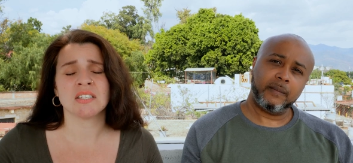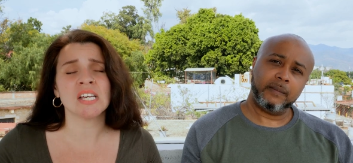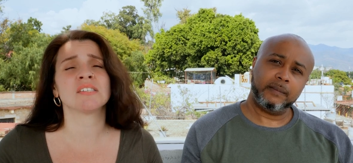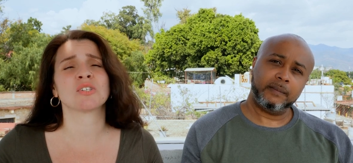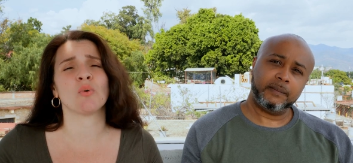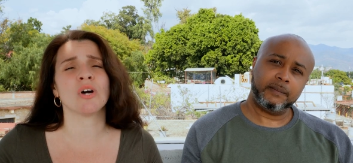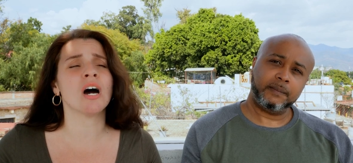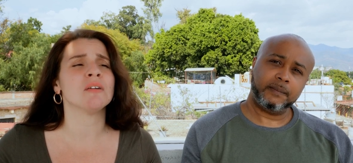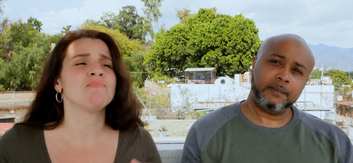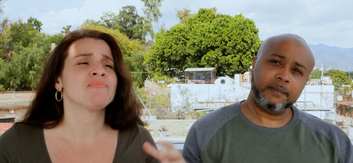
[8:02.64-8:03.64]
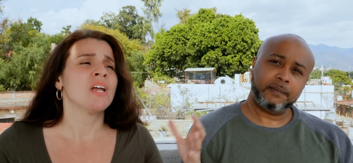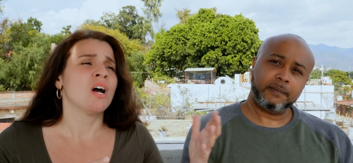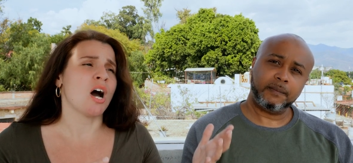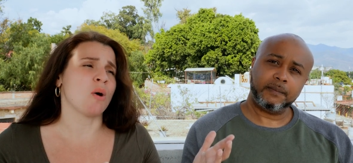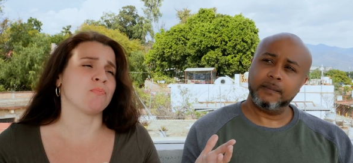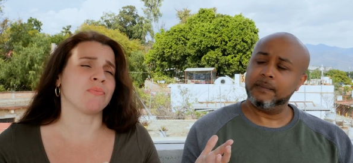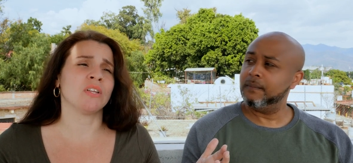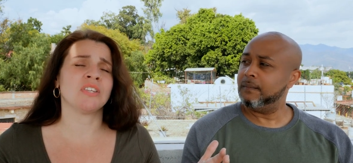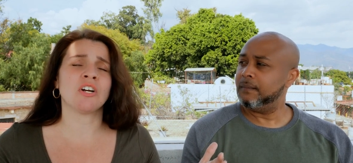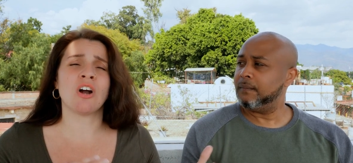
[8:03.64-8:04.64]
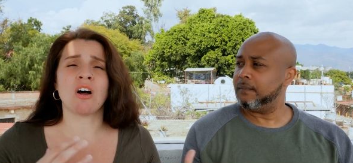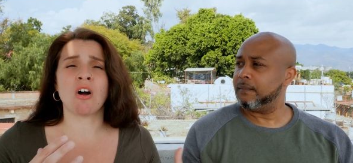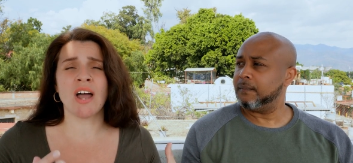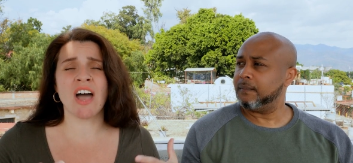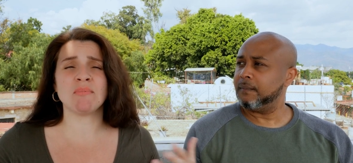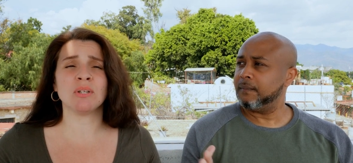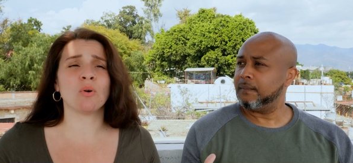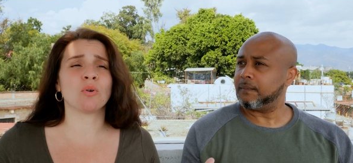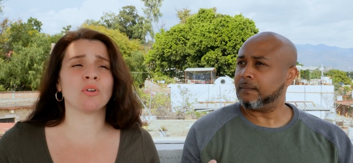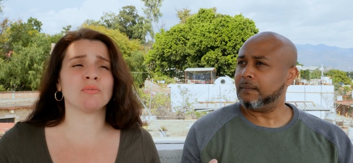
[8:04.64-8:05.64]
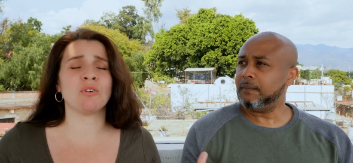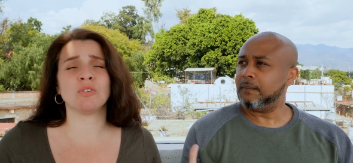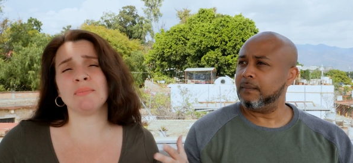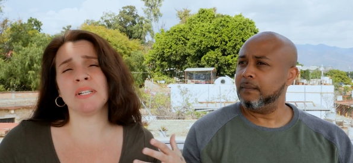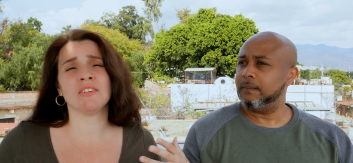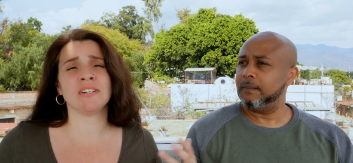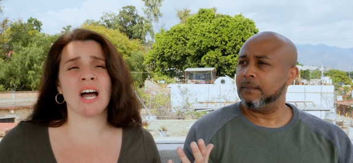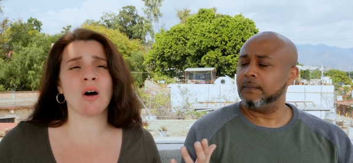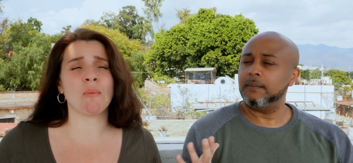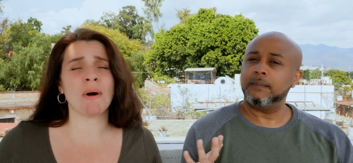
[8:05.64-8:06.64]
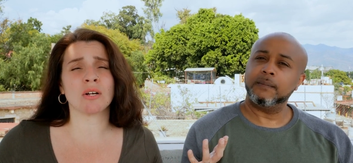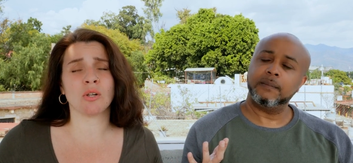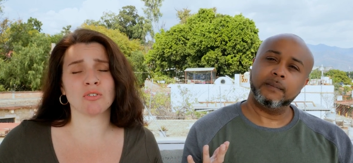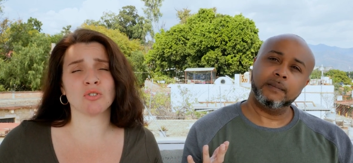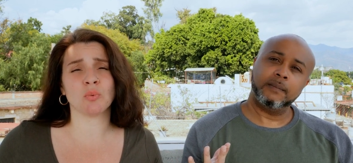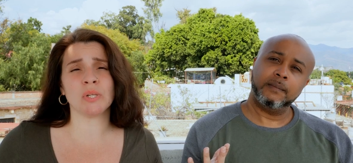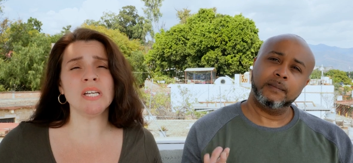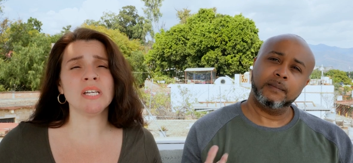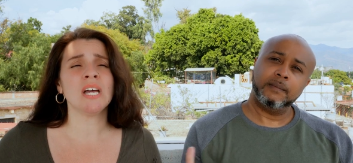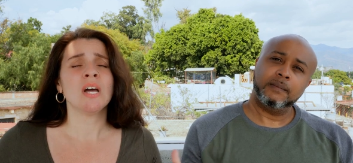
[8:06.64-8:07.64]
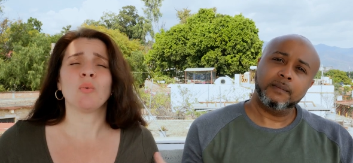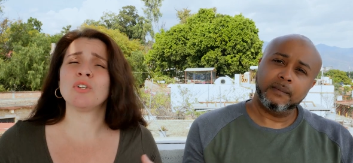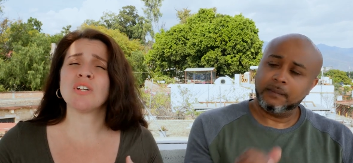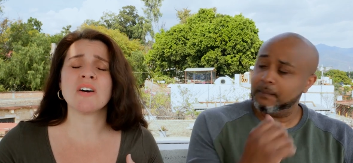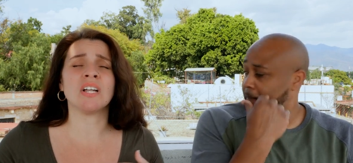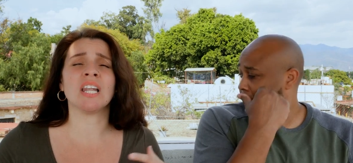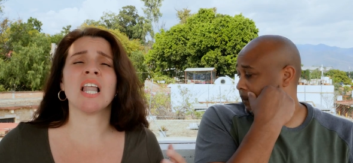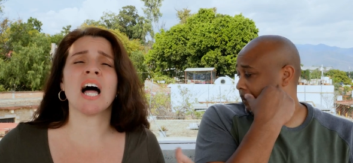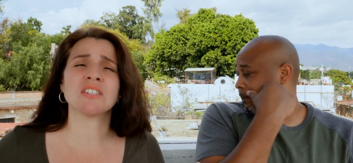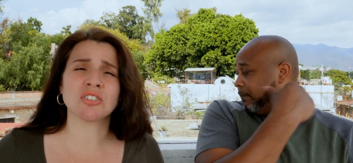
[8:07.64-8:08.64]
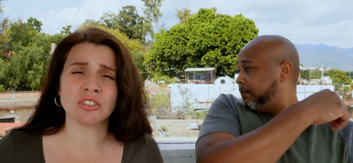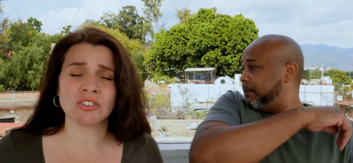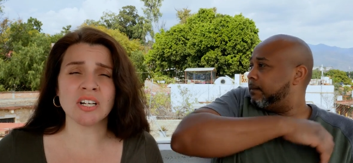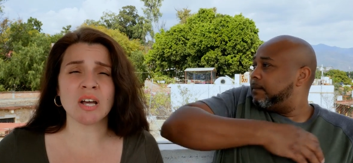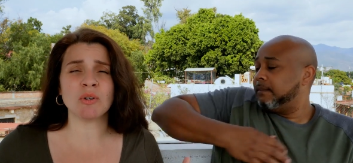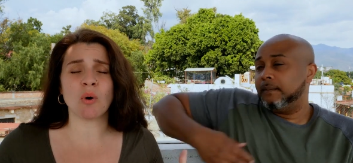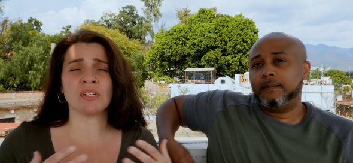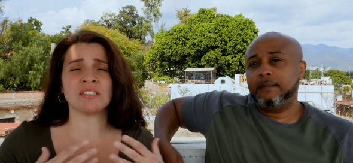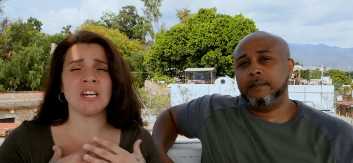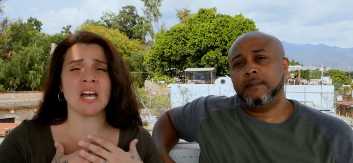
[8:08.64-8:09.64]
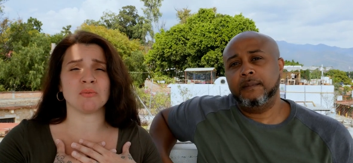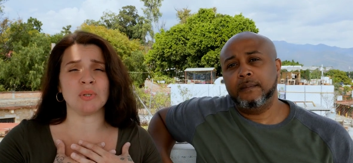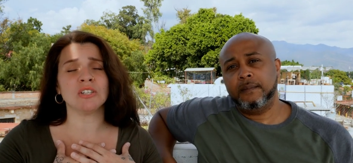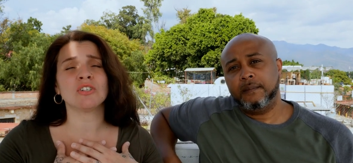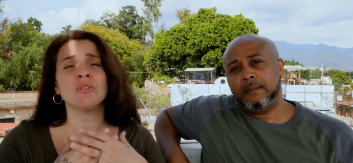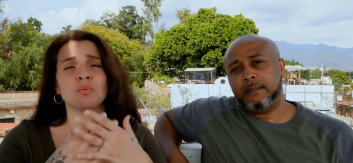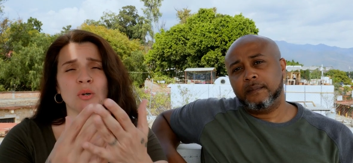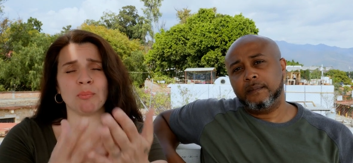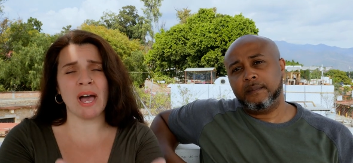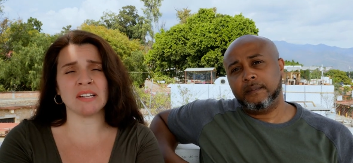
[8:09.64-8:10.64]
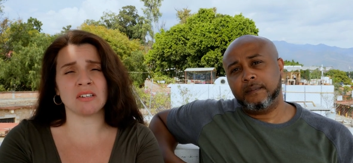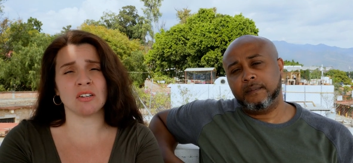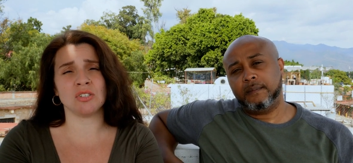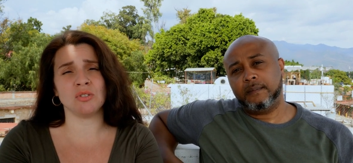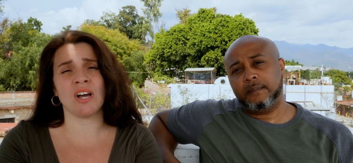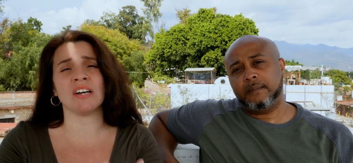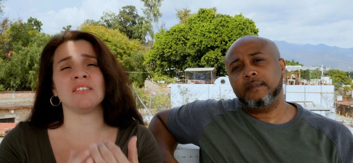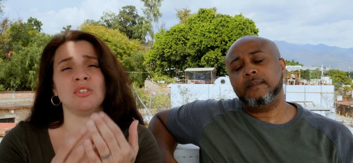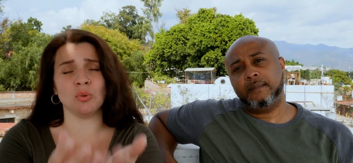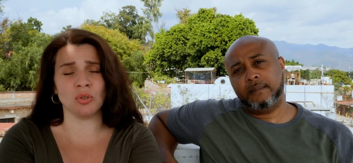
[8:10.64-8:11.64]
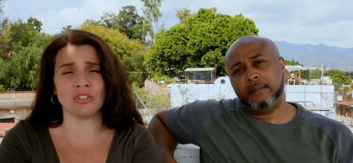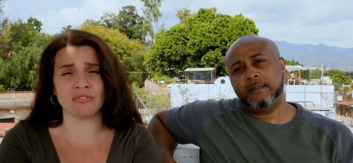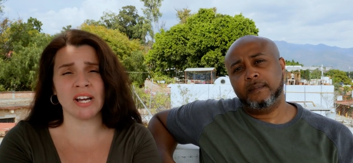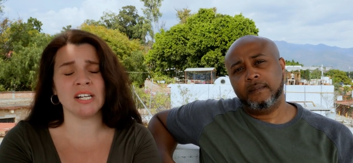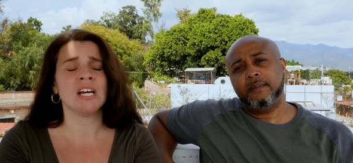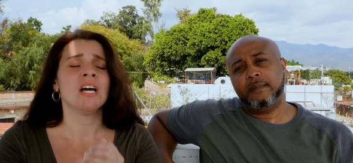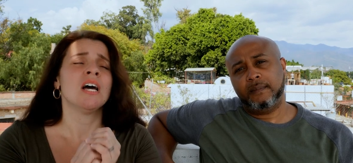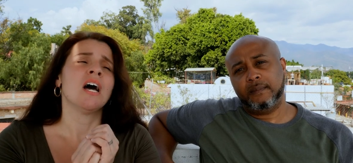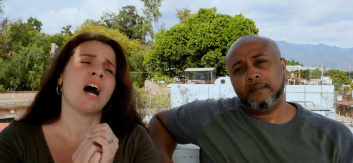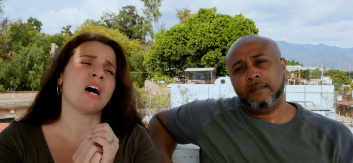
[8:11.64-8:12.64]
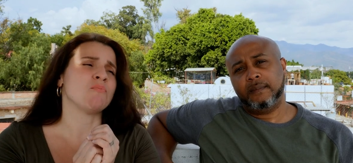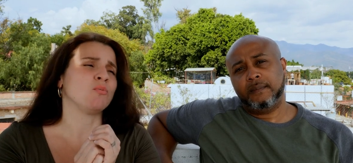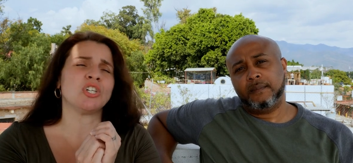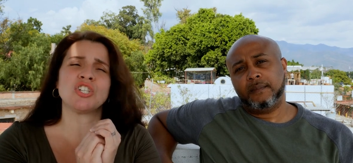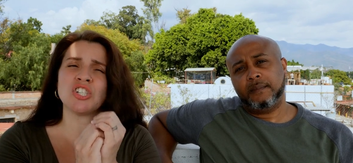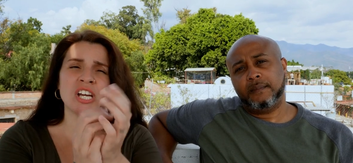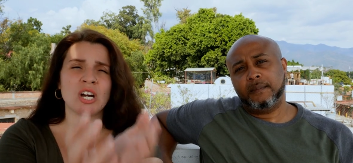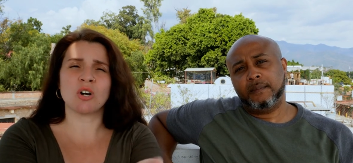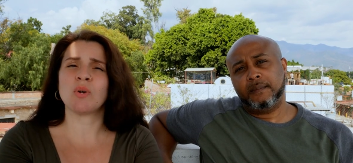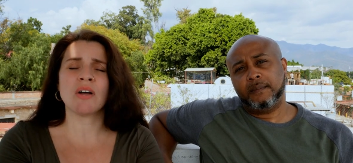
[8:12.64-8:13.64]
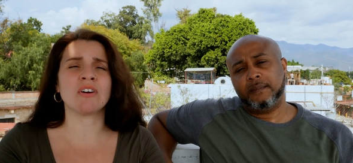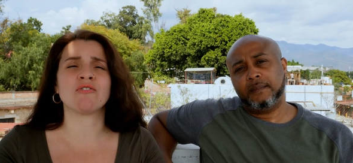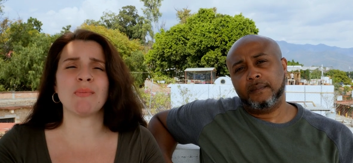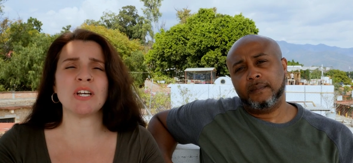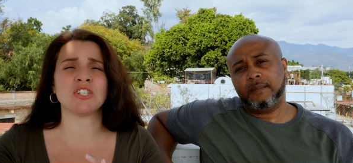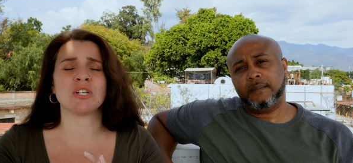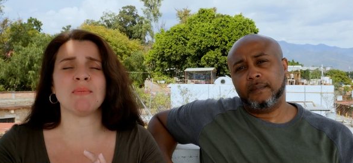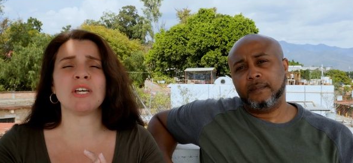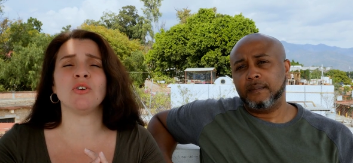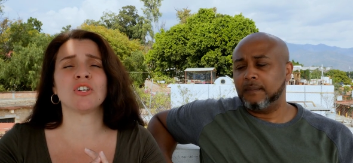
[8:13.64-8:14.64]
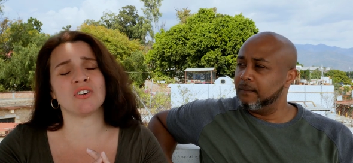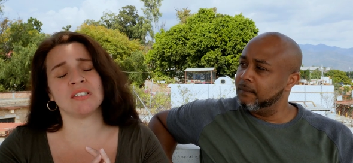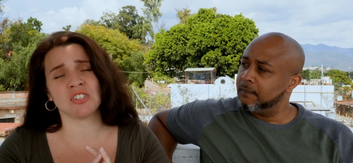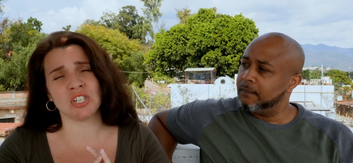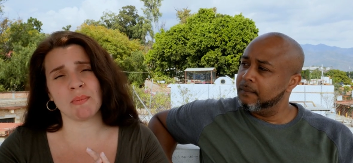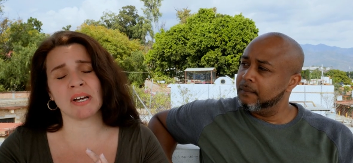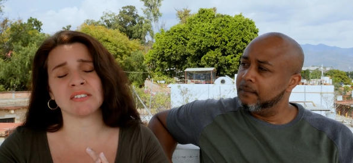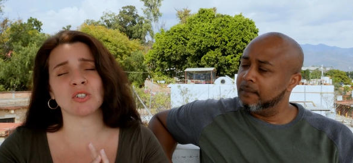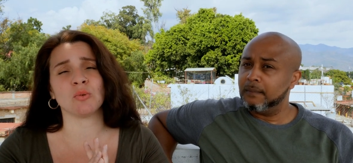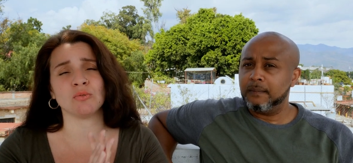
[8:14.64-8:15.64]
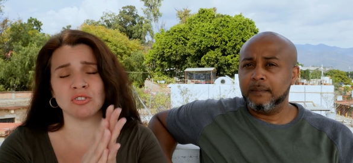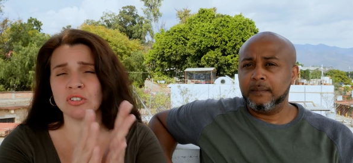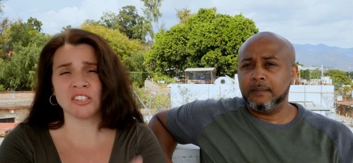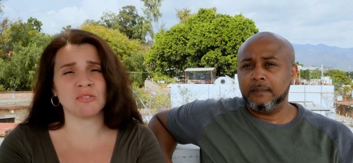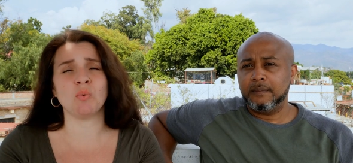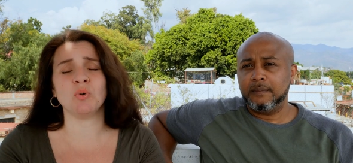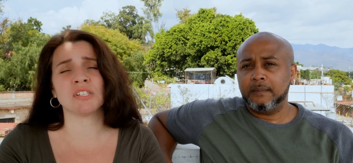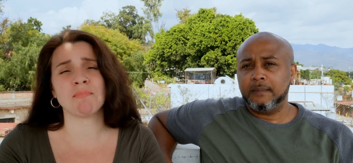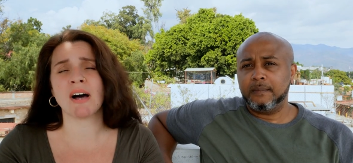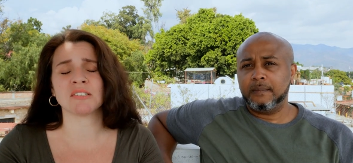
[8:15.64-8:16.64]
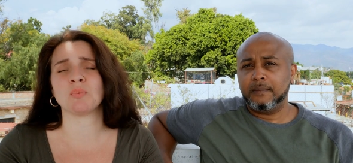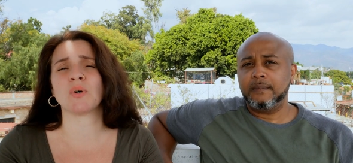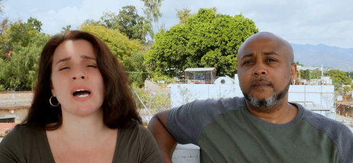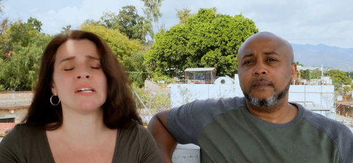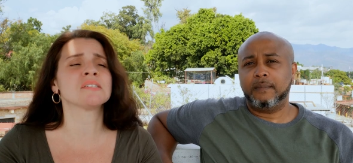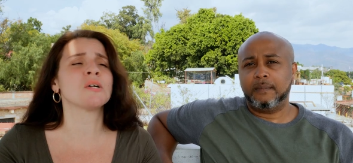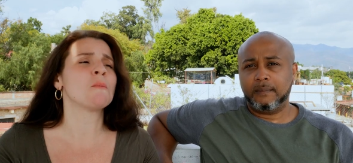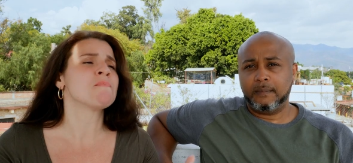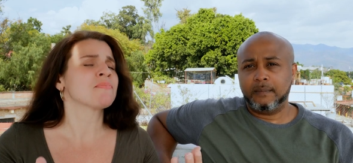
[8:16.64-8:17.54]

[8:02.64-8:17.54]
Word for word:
Speaker 1: things going on. Um, there are, are have been locals. We've only been here now about close to a week. We still have a lot to learn, and we always say, as we learn, we'll pass it on to you guys. You learn, right? Um, we share whatever information to make your transition to Mexico as smooth as possible, guys. So